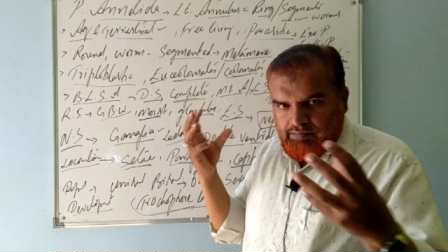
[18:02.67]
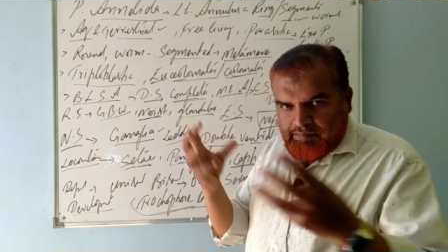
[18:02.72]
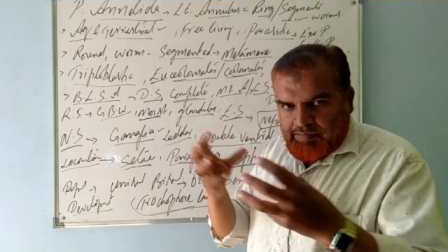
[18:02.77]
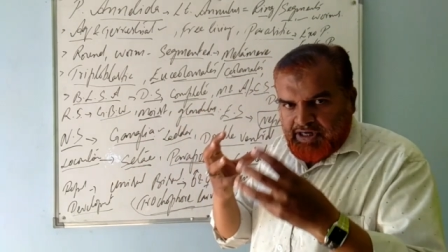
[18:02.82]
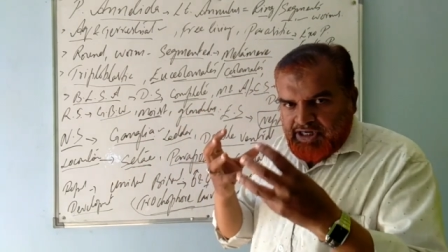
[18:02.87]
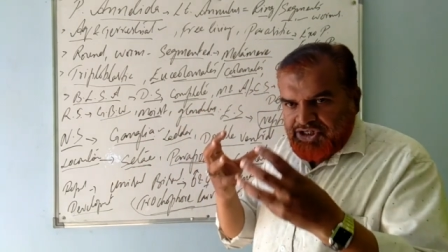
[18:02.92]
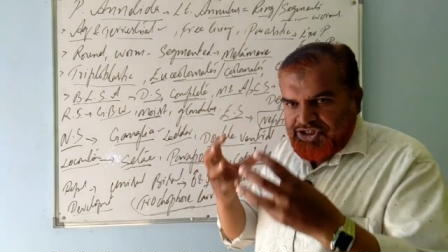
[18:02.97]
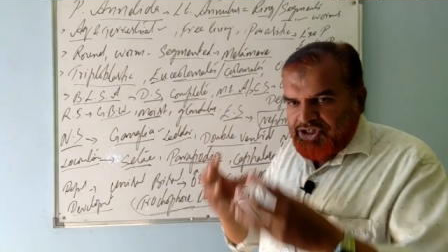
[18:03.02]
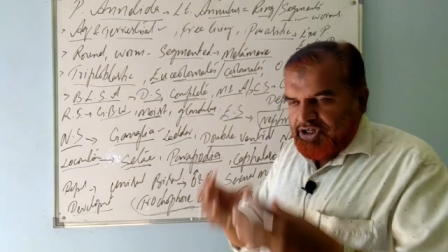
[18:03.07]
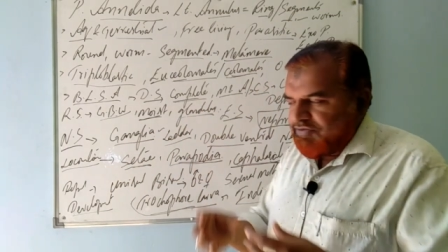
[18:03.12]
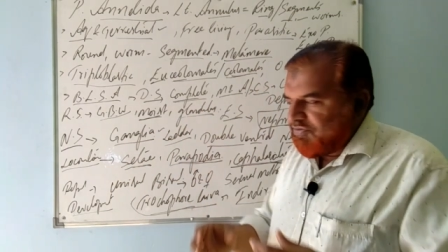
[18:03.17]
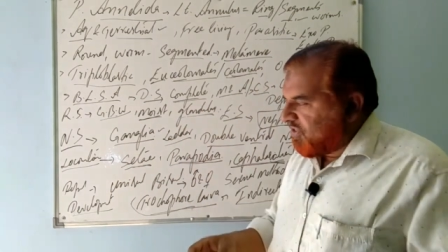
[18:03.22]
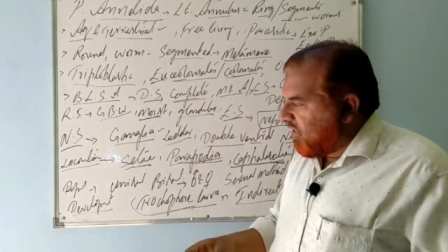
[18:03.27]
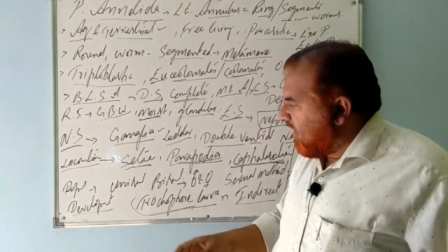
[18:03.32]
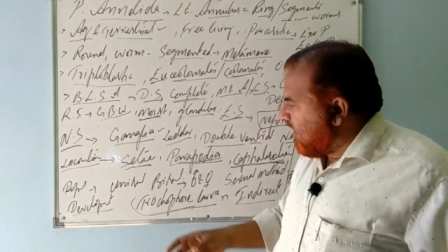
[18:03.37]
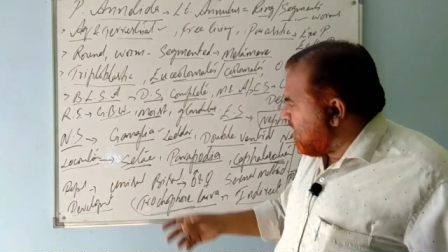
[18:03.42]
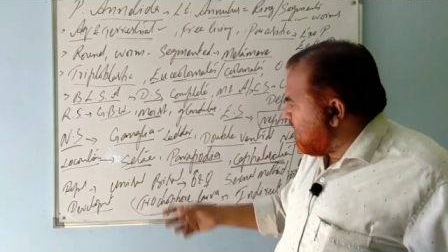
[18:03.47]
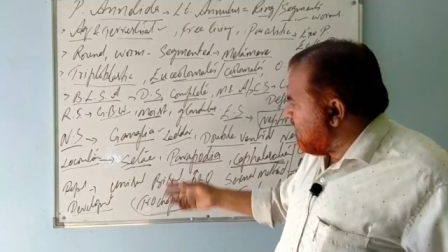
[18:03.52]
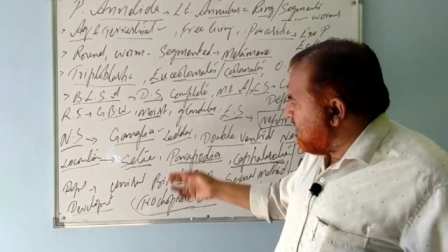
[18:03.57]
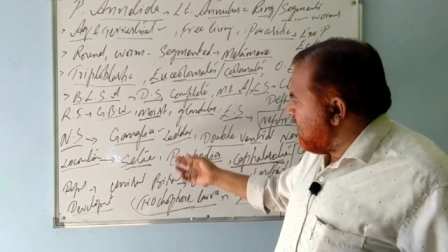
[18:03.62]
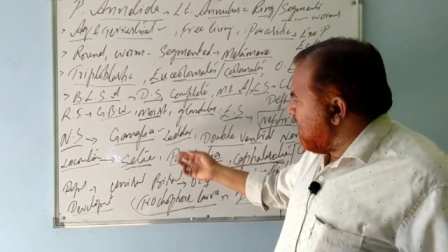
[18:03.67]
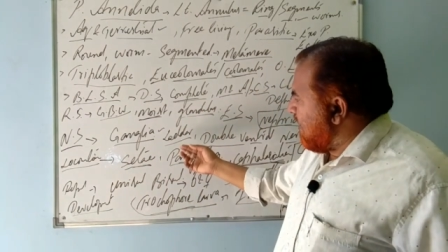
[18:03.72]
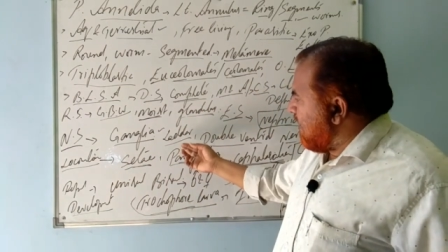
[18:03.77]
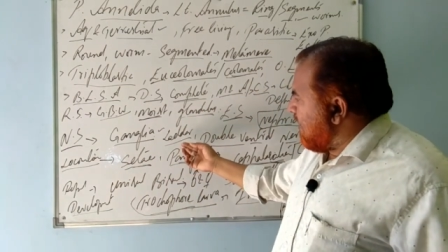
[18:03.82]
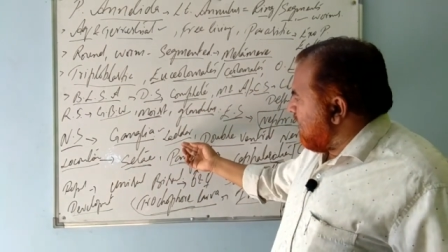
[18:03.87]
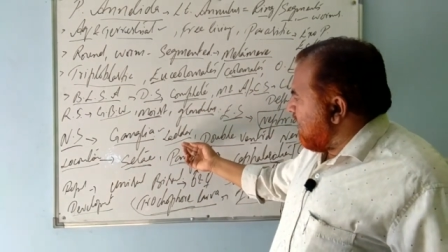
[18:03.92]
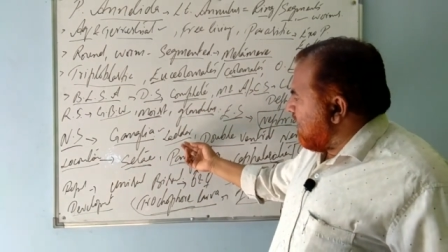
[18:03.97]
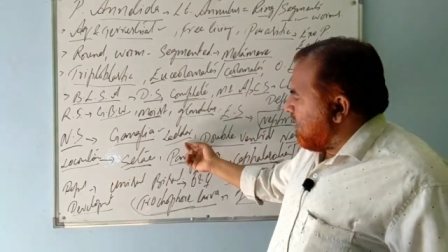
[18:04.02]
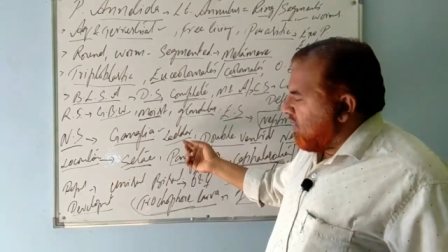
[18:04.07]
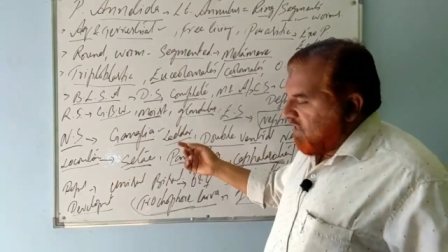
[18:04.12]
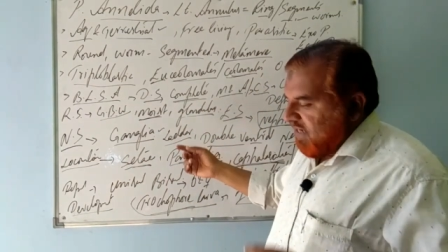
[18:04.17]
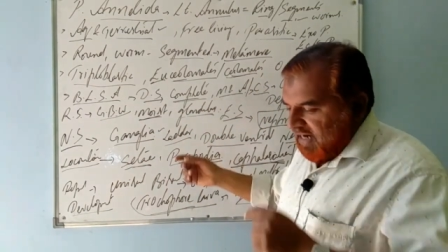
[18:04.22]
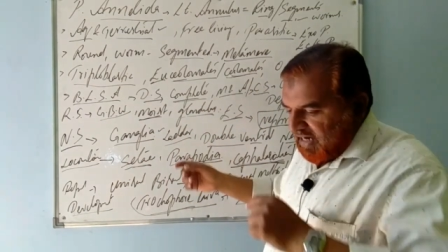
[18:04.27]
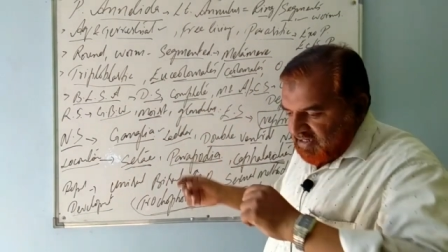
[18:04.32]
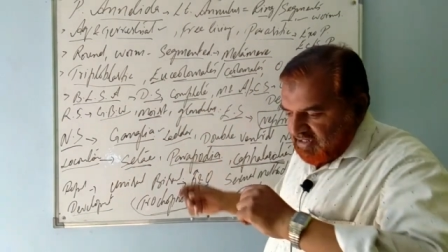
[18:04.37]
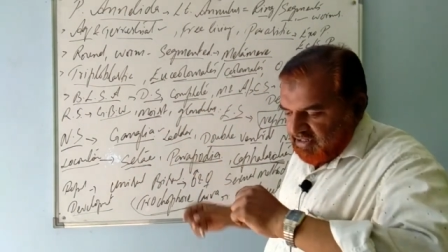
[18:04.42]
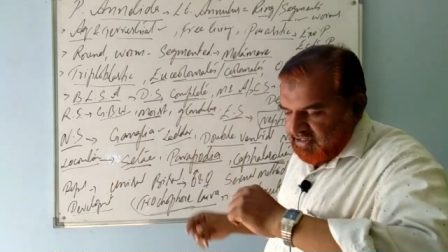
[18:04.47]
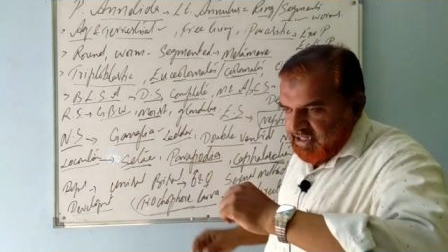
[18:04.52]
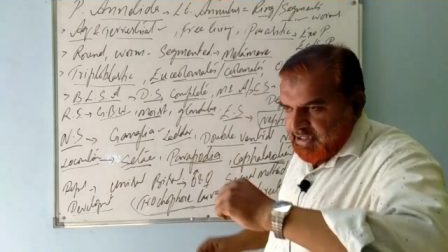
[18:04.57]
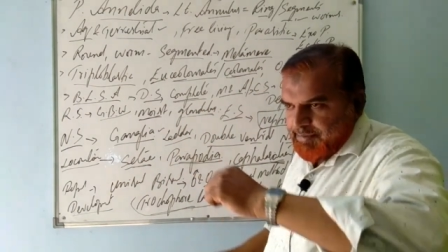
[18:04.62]
bunch of cells,
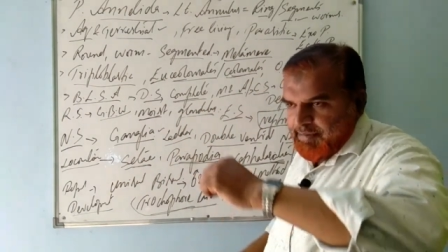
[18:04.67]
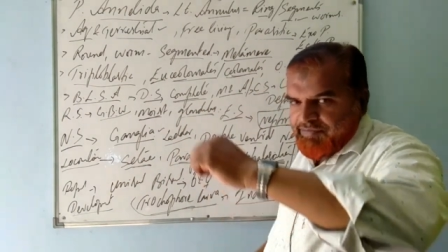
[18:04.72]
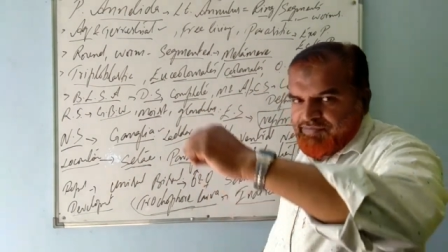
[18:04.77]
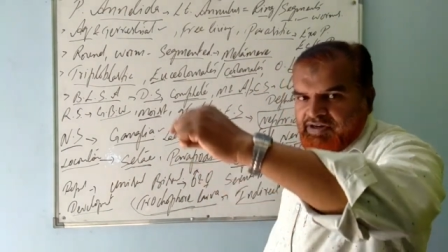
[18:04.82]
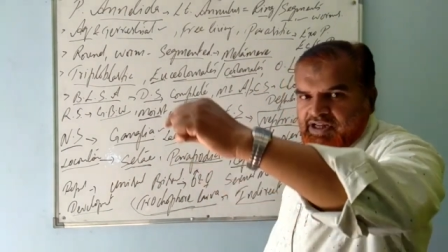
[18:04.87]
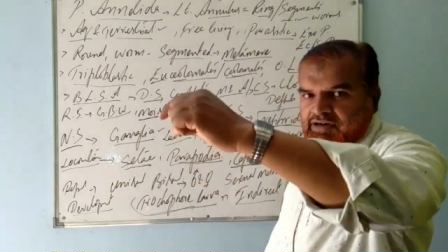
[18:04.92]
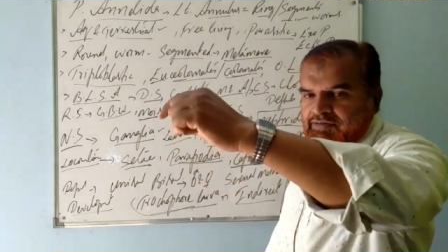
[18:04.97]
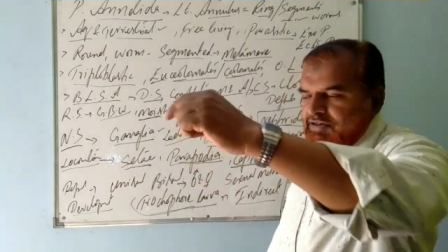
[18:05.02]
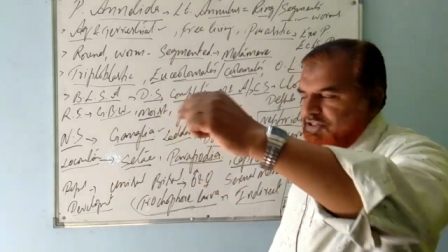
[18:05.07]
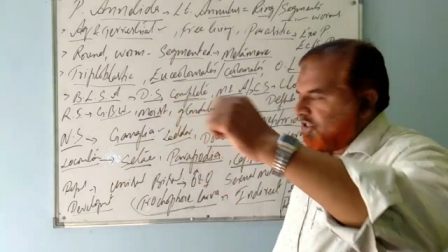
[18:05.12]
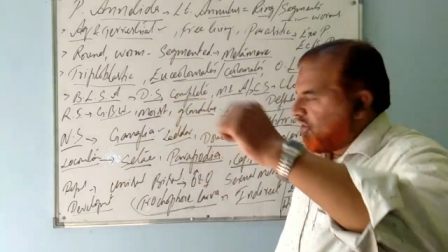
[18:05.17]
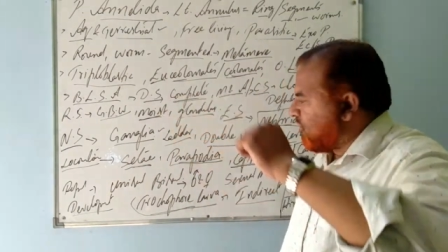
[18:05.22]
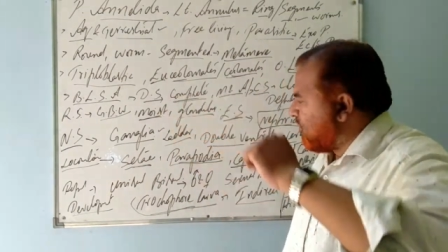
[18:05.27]
ladder type of nervous